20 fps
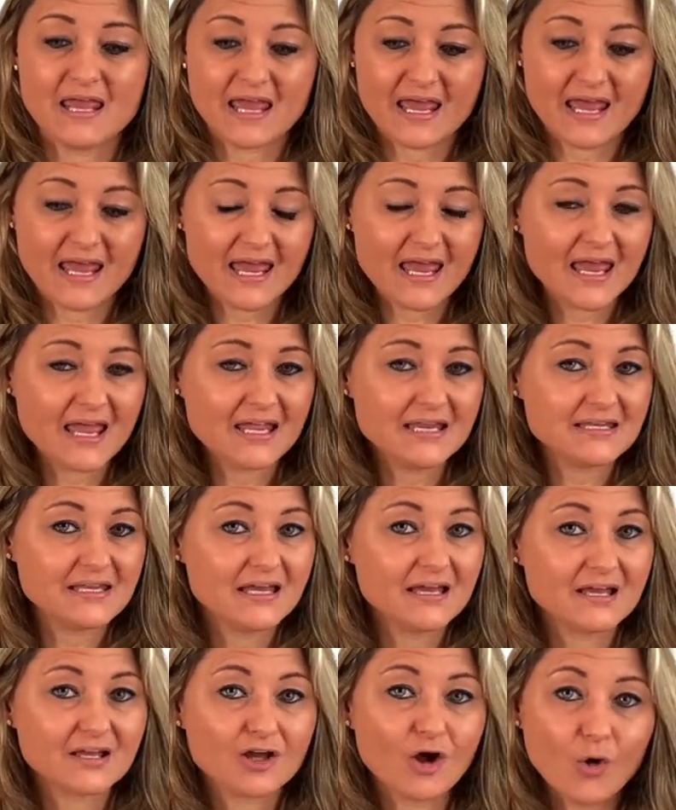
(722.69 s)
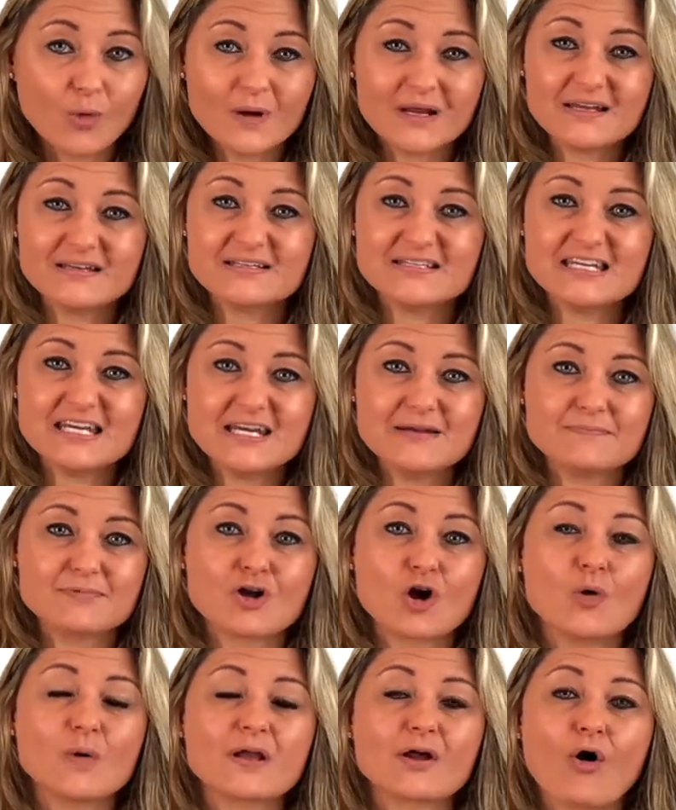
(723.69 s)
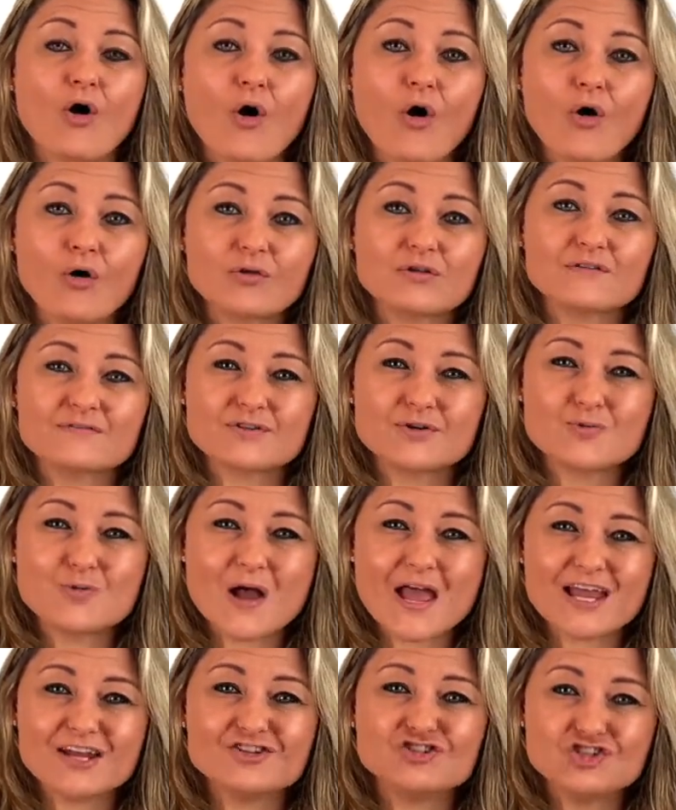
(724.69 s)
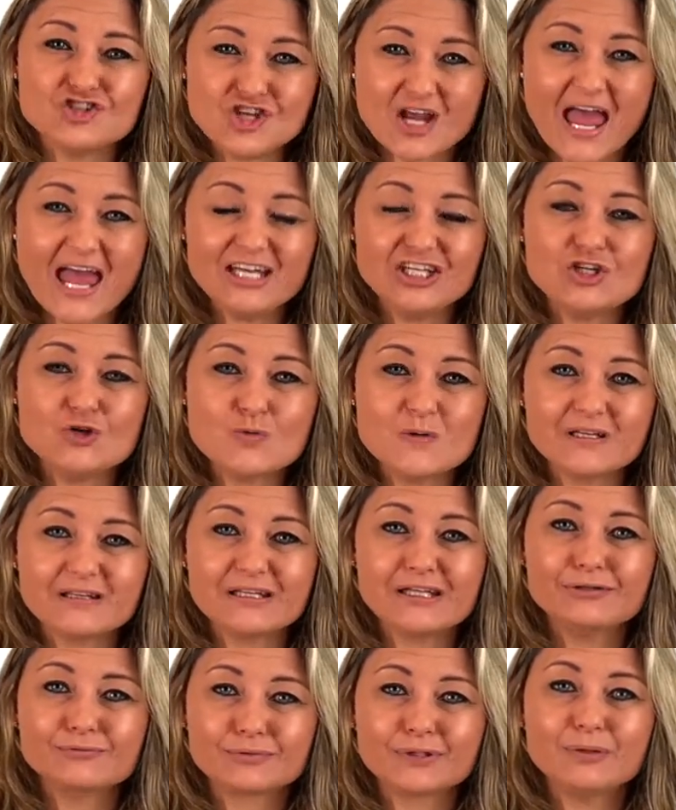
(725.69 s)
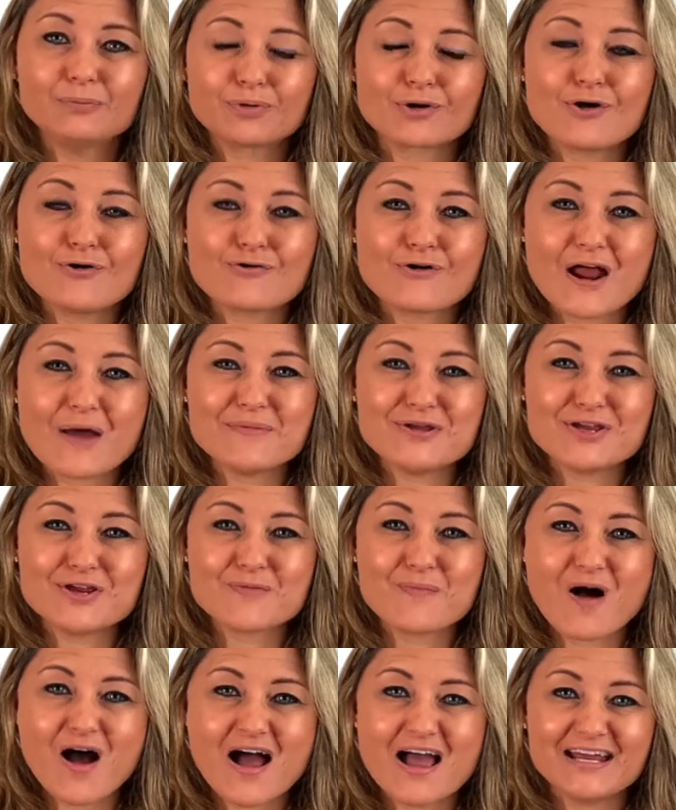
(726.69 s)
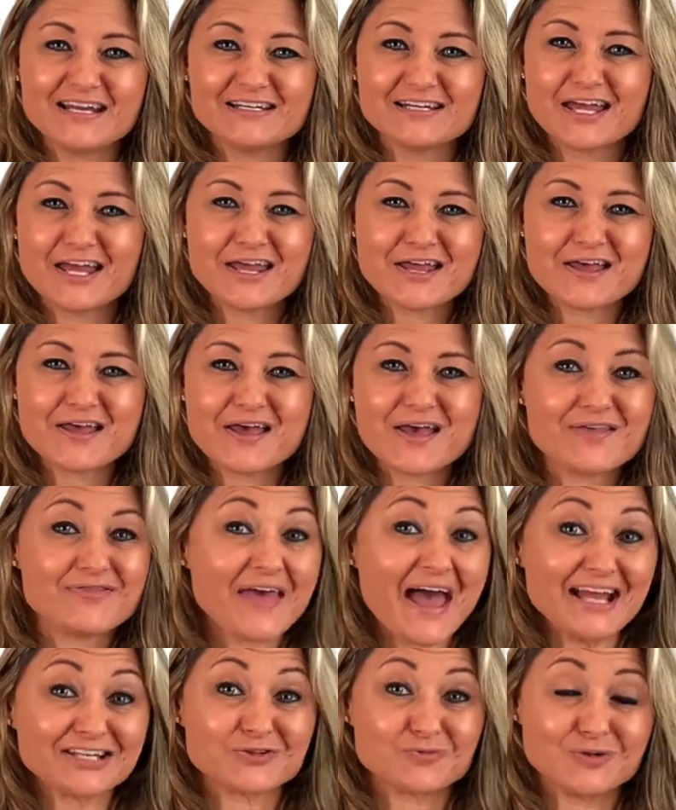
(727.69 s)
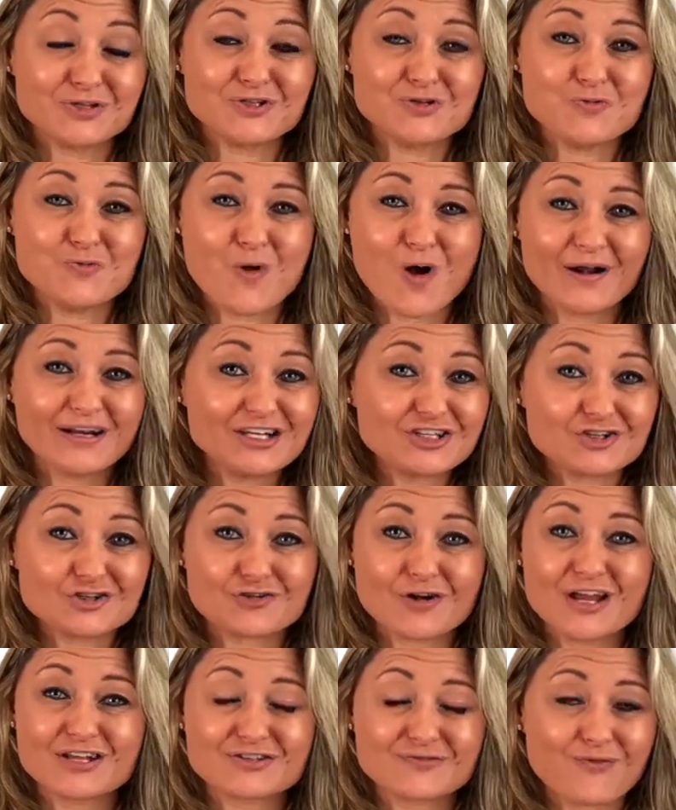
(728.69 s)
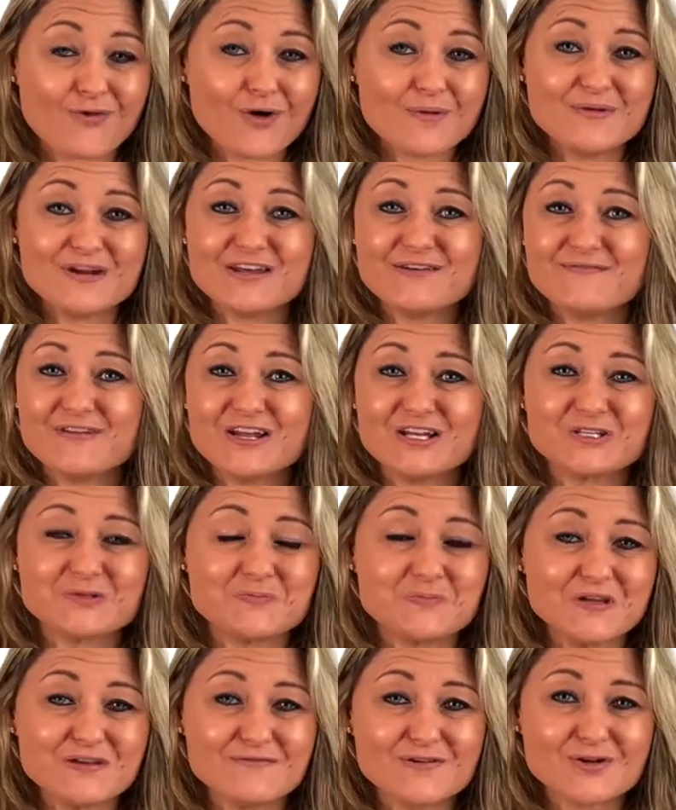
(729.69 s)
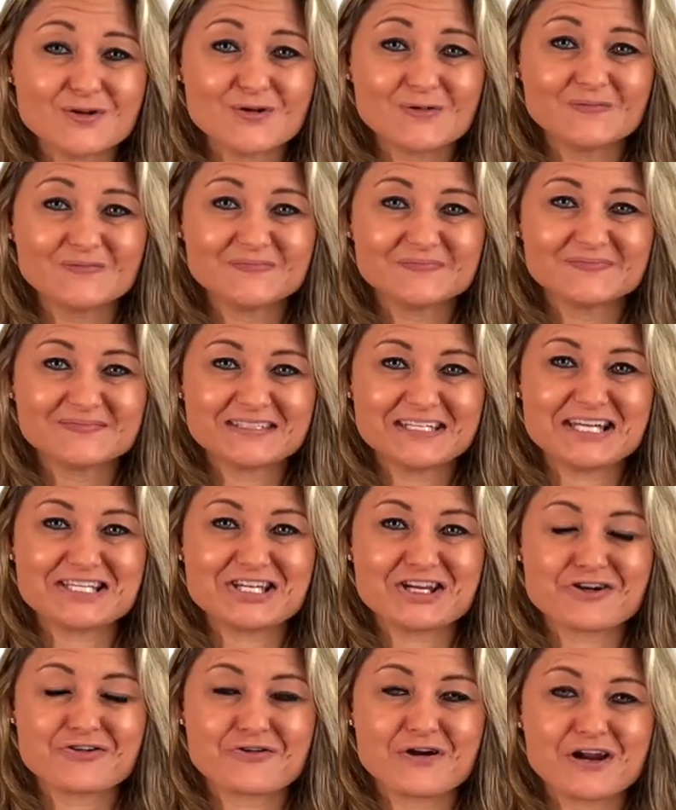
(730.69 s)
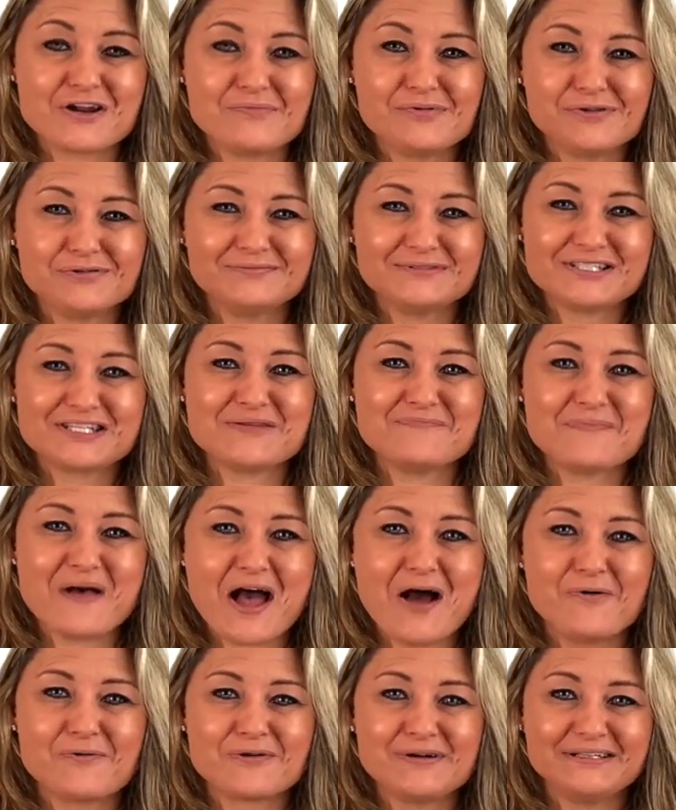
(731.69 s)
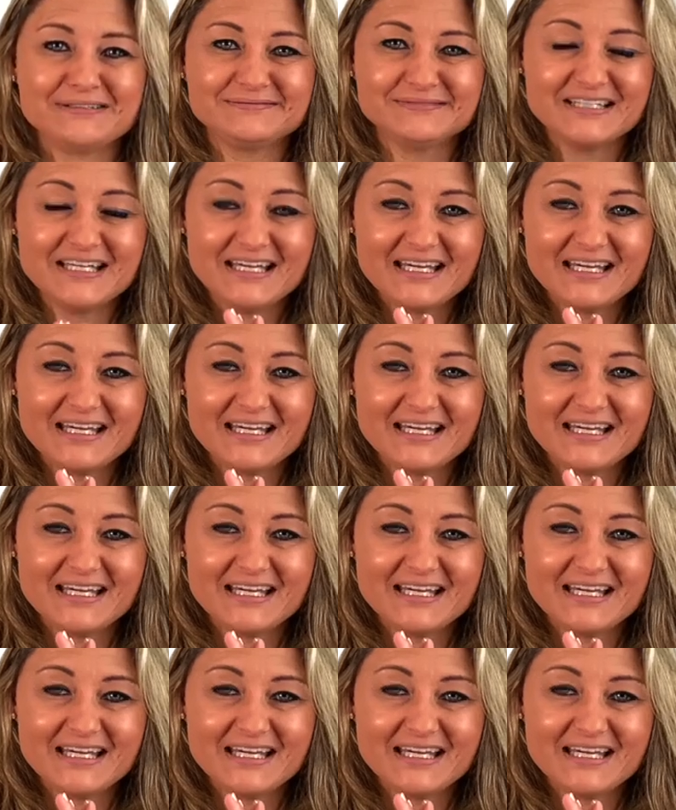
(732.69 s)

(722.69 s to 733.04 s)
And going deep, going all of the way, genuinely reprogramming your mind, that's what you want. It's transformative, it's pivotal, it's incredible, it's empowering.